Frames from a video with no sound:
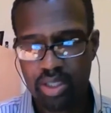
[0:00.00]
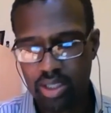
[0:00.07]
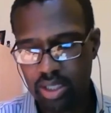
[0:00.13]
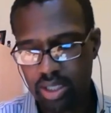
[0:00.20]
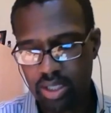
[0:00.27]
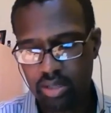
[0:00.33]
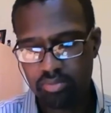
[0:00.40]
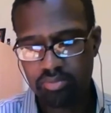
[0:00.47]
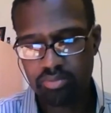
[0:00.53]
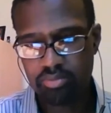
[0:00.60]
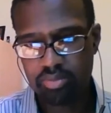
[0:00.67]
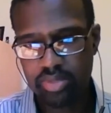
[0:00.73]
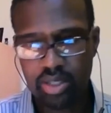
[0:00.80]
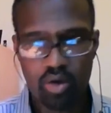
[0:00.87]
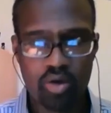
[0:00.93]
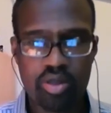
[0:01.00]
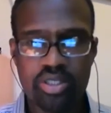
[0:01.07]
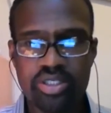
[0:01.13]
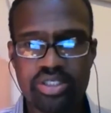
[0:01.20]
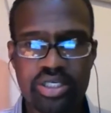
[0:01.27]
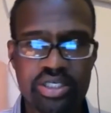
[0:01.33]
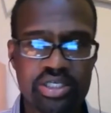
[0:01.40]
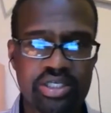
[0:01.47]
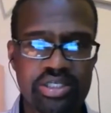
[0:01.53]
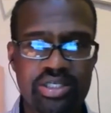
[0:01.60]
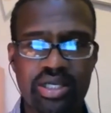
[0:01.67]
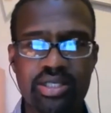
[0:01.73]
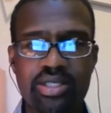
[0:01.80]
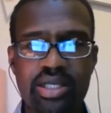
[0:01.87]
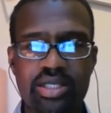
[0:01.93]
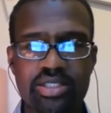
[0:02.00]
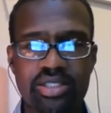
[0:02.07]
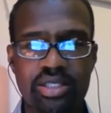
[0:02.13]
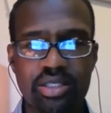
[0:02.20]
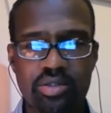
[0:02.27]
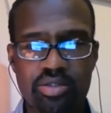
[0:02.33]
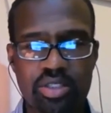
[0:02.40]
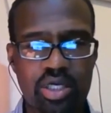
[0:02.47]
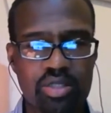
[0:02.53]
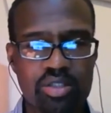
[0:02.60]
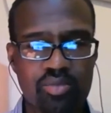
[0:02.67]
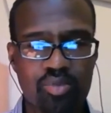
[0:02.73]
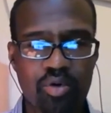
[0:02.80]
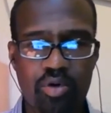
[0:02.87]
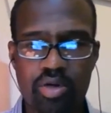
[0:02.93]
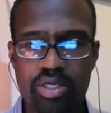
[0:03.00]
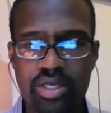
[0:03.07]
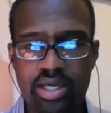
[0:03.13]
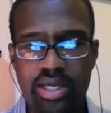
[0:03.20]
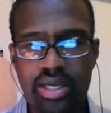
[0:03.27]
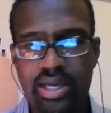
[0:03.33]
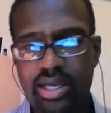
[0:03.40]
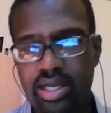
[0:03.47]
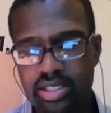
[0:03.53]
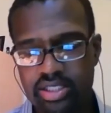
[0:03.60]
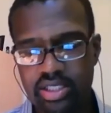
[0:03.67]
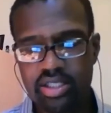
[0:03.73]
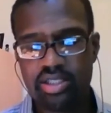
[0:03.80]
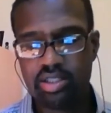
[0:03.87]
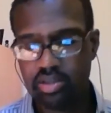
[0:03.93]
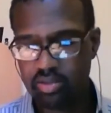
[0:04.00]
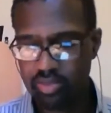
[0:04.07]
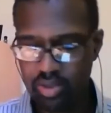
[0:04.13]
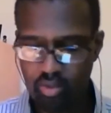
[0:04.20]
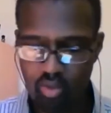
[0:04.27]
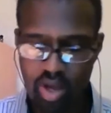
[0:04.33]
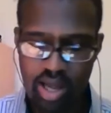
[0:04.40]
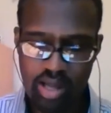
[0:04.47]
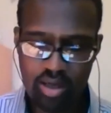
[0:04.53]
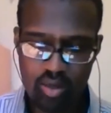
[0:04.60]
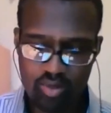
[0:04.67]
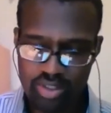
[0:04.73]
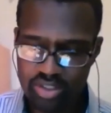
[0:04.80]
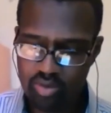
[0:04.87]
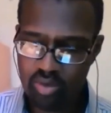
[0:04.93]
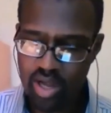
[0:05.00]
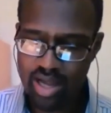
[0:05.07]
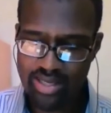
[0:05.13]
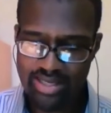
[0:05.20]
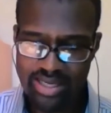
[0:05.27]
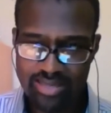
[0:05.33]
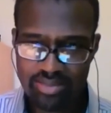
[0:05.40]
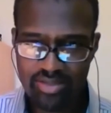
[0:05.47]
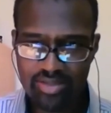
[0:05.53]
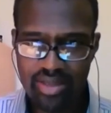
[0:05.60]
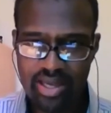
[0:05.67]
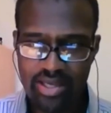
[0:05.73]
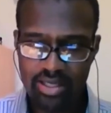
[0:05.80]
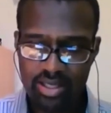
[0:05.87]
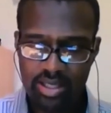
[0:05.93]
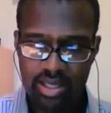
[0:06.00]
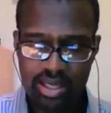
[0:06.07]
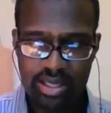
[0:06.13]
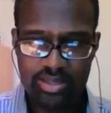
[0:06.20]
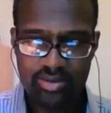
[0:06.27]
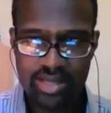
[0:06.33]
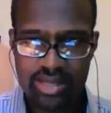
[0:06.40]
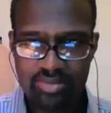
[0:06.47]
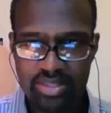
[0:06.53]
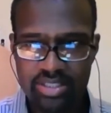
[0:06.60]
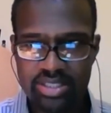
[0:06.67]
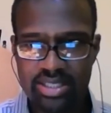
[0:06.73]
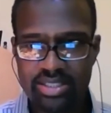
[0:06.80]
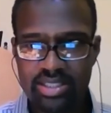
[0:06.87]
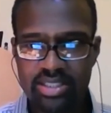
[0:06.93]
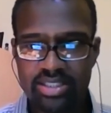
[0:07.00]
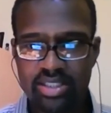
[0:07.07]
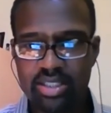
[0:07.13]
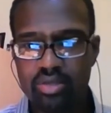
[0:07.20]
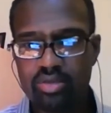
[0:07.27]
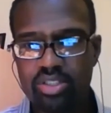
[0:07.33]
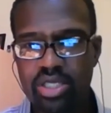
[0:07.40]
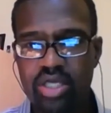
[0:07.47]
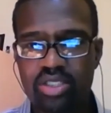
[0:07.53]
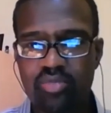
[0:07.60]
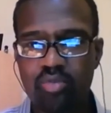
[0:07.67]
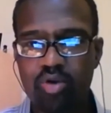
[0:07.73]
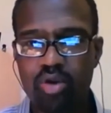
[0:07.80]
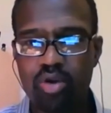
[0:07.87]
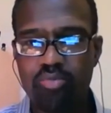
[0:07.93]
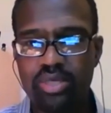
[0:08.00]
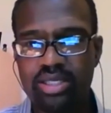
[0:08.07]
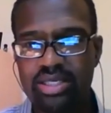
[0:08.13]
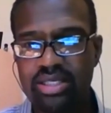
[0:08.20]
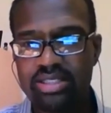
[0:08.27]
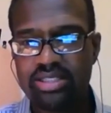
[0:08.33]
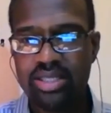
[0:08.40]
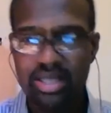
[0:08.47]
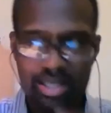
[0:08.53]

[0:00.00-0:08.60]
My organization is Technology Killed Child Support, and I'll tell you a little bit a reason why I named it that. I named it Technology Killed Child Support because,